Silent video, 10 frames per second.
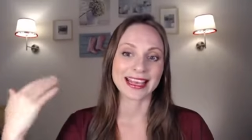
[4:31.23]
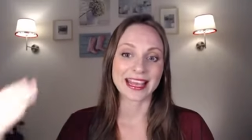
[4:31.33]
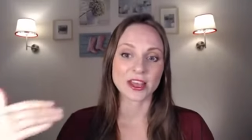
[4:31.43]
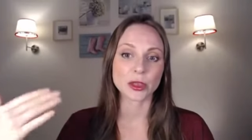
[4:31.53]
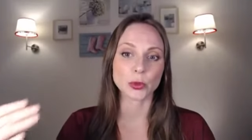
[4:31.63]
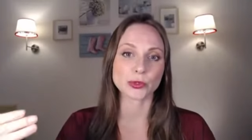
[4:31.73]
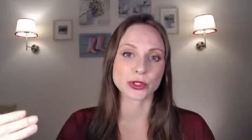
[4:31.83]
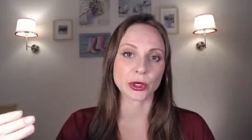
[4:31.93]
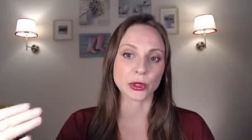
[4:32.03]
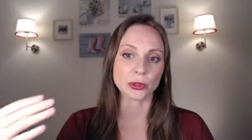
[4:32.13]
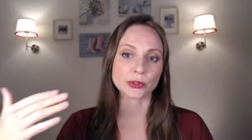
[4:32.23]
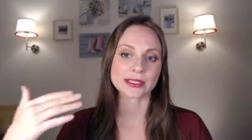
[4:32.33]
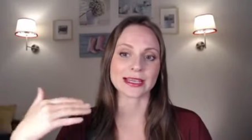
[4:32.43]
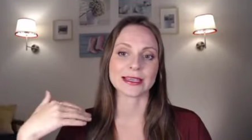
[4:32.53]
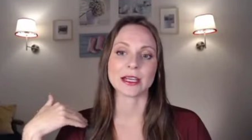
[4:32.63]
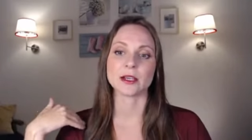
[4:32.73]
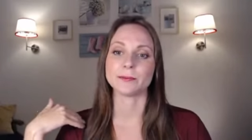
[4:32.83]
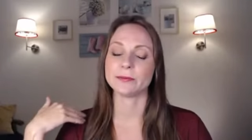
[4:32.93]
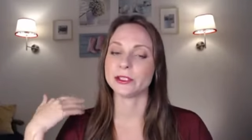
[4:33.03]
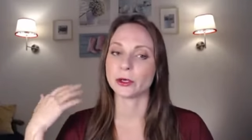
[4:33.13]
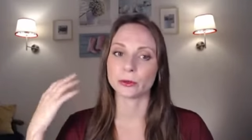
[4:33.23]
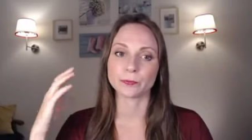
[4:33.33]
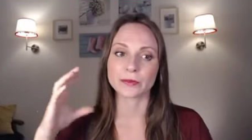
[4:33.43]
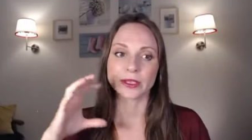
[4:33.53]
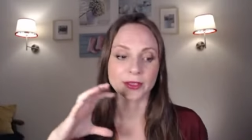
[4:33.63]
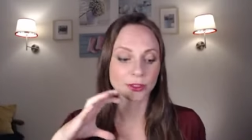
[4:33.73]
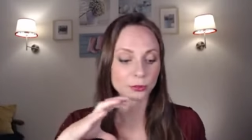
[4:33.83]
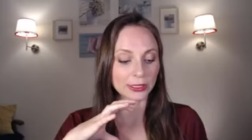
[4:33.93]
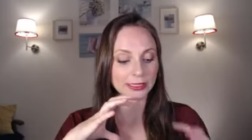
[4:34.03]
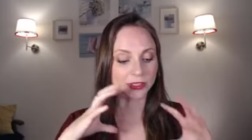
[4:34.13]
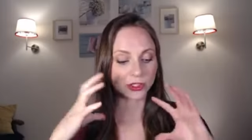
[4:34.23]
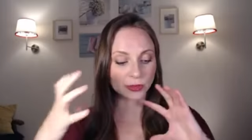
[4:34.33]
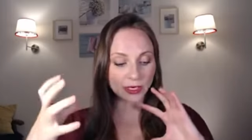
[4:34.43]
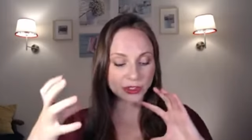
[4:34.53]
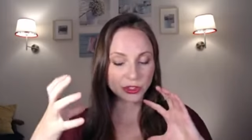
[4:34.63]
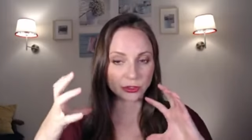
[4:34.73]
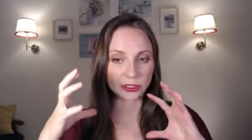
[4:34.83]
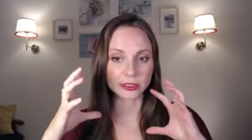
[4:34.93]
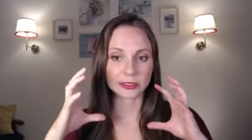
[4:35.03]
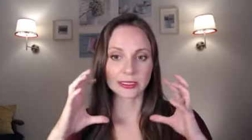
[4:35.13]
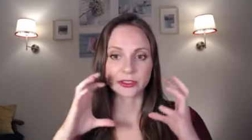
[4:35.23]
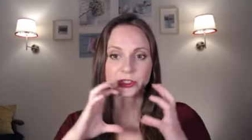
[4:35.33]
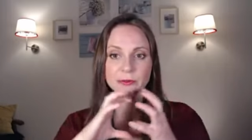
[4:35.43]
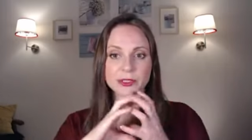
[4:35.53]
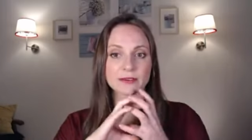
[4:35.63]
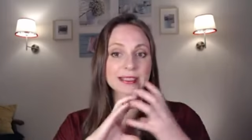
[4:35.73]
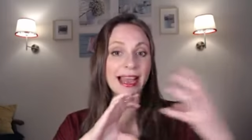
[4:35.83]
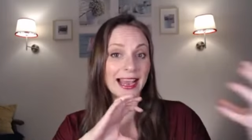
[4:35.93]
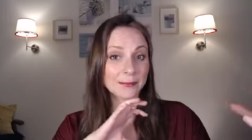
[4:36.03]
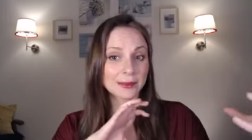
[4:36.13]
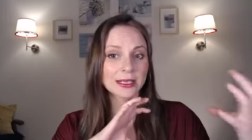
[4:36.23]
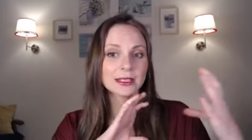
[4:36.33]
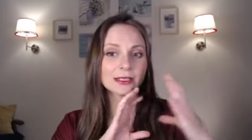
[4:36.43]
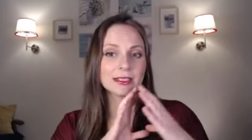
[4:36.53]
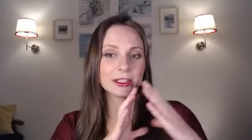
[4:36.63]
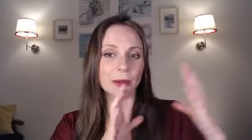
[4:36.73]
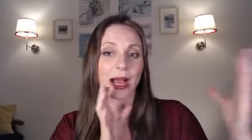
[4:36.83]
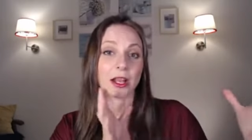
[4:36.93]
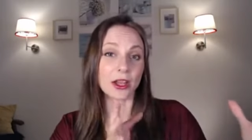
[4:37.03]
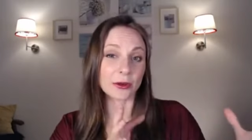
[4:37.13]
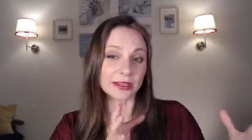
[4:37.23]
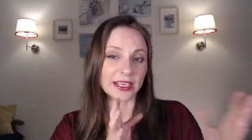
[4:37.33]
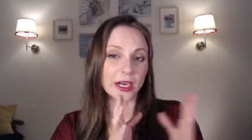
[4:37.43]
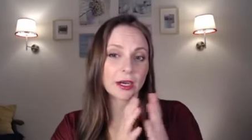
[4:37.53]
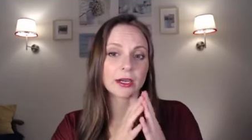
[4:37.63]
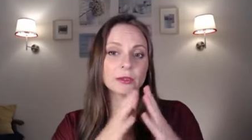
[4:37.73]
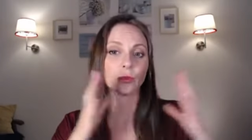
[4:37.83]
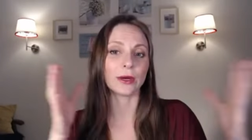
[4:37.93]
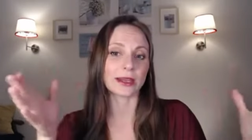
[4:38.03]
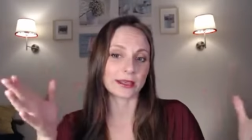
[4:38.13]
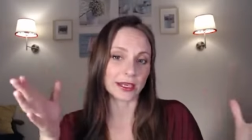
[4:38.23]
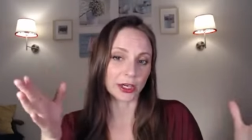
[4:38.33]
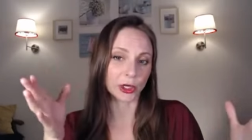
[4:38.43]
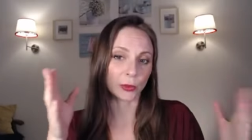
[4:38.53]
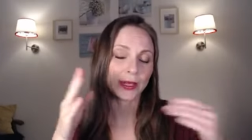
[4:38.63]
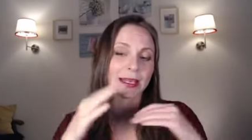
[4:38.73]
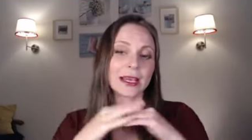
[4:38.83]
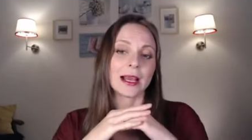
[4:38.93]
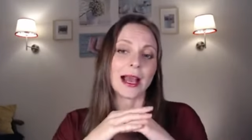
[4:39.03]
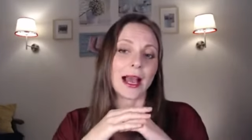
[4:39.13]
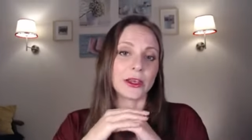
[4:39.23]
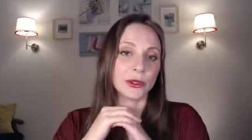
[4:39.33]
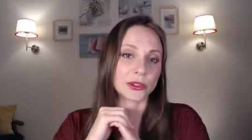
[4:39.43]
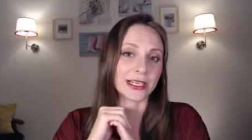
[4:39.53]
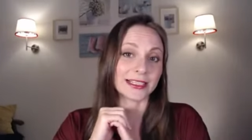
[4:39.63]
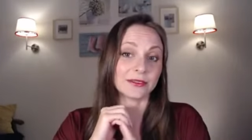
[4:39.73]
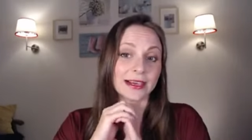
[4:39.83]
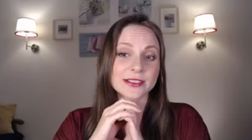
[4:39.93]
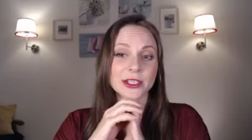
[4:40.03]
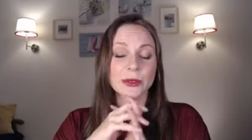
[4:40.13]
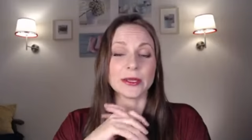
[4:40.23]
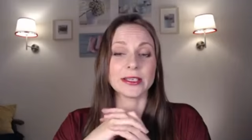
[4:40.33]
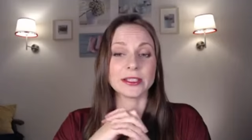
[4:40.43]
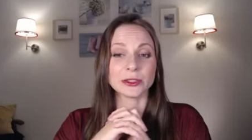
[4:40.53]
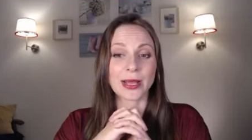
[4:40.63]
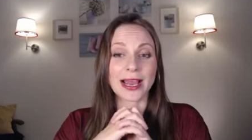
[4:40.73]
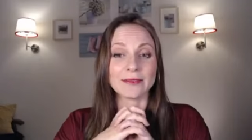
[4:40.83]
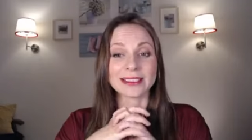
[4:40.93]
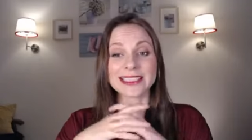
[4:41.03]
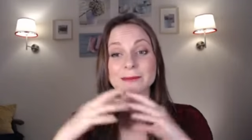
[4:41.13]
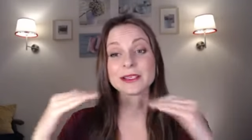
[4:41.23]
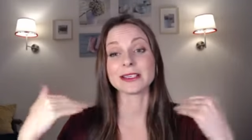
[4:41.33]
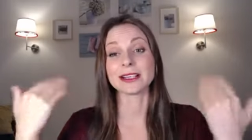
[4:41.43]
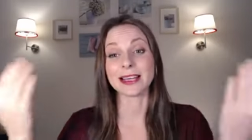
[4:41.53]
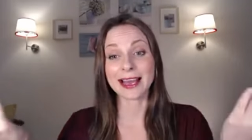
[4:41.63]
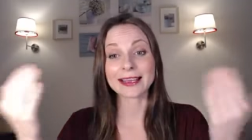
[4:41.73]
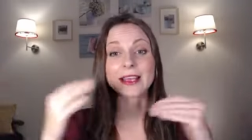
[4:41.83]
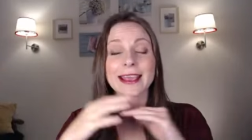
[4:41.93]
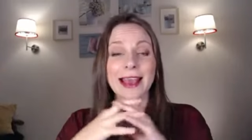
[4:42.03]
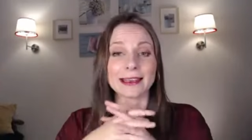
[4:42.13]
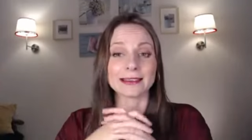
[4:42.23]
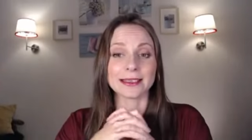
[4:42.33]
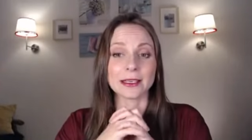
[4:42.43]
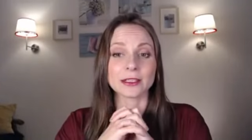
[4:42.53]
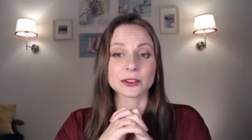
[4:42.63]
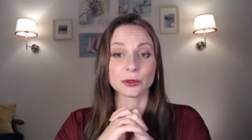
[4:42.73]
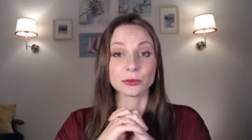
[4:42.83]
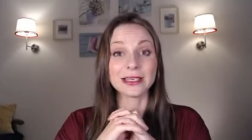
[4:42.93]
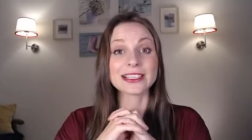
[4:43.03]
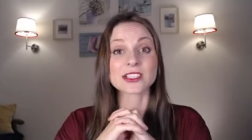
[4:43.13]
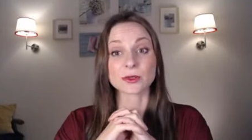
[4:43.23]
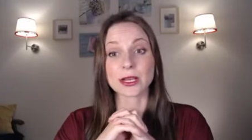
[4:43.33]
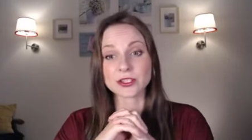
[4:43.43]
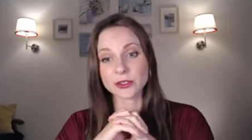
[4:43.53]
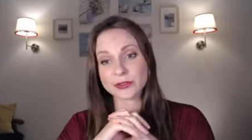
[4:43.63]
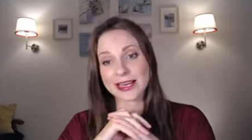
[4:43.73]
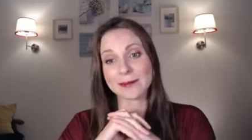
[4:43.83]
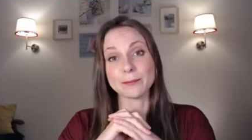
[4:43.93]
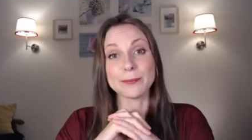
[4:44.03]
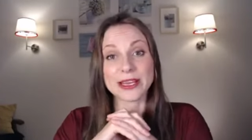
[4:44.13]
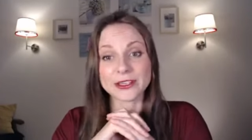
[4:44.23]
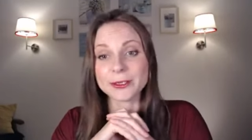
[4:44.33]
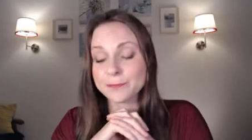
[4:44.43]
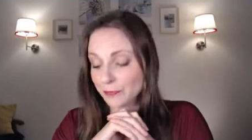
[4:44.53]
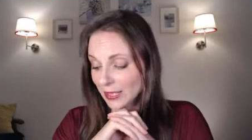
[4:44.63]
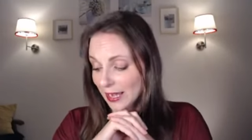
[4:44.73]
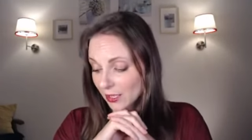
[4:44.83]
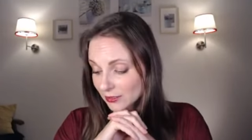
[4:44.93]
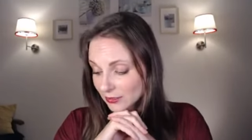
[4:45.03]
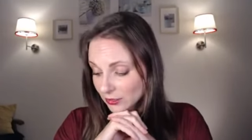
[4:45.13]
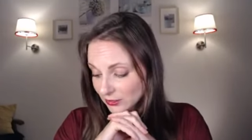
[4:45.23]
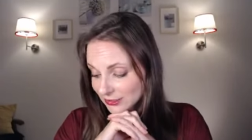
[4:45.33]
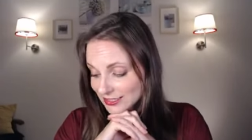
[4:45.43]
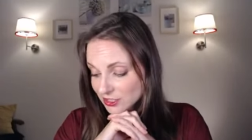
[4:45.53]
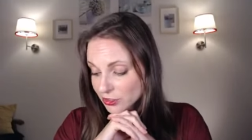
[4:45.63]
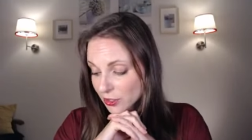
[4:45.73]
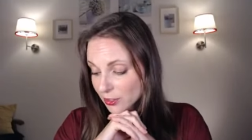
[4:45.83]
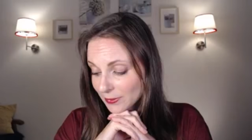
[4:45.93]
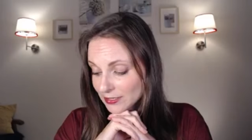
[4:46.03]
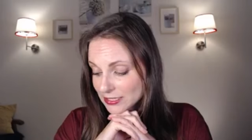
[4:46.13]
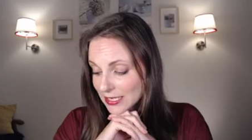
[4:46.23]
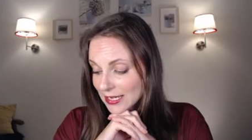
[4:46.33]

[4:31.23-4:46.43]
in those calls, and they're, not really structured in terms of time, how long they are and where they are going. I usually advise going into having something like Calendly to really structure your time better. And just to talk about